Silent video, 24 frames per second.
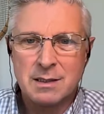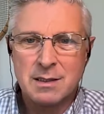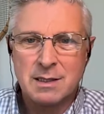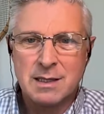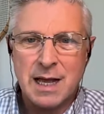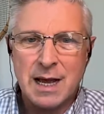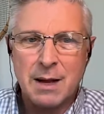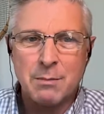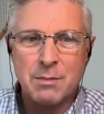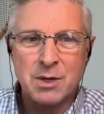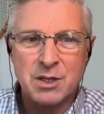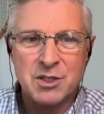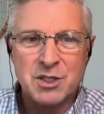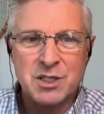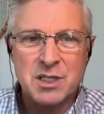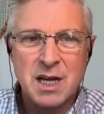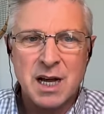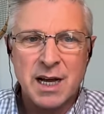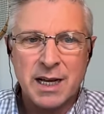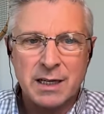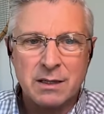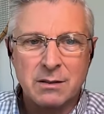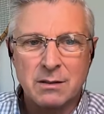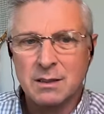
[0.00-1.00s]
that much
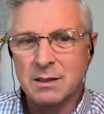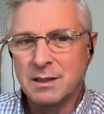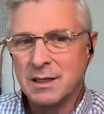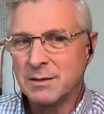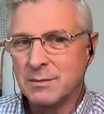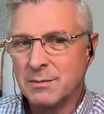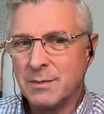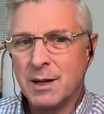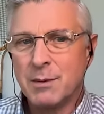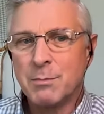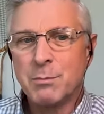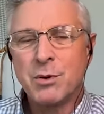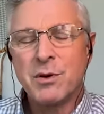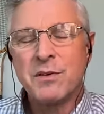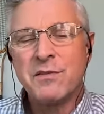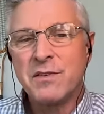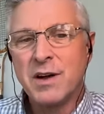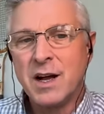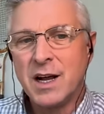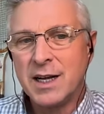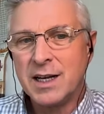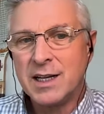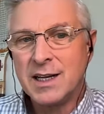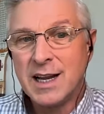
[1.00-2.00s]
tighter and
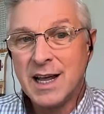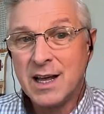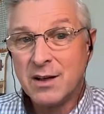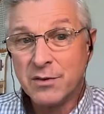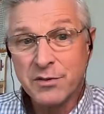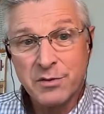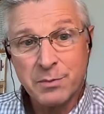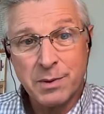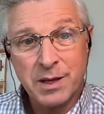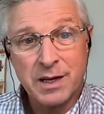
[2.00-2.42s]
providing health